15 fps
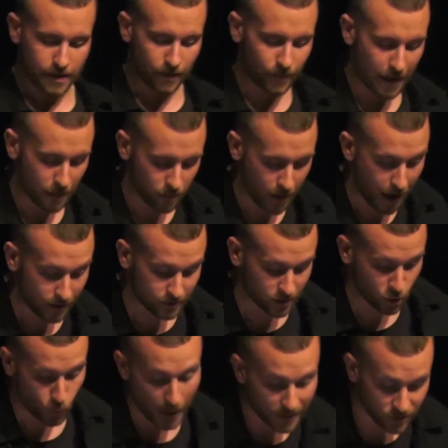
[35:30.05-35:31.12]
that they thus
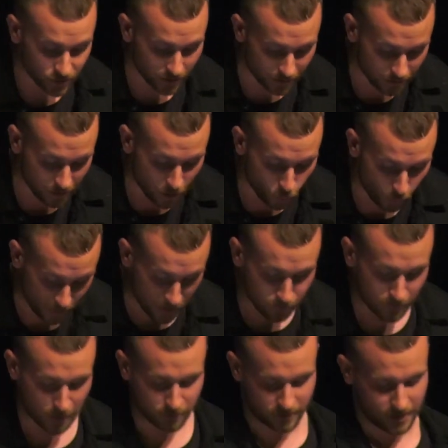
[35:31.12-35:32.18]
question within
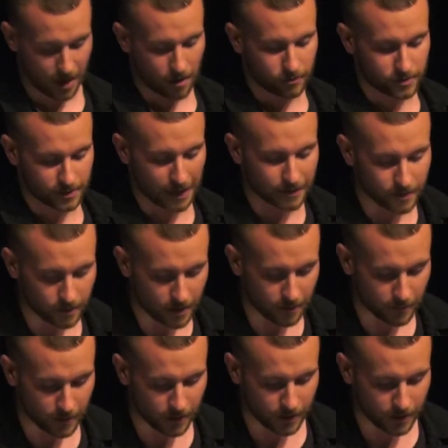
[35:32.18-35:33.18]
themselves, said to them,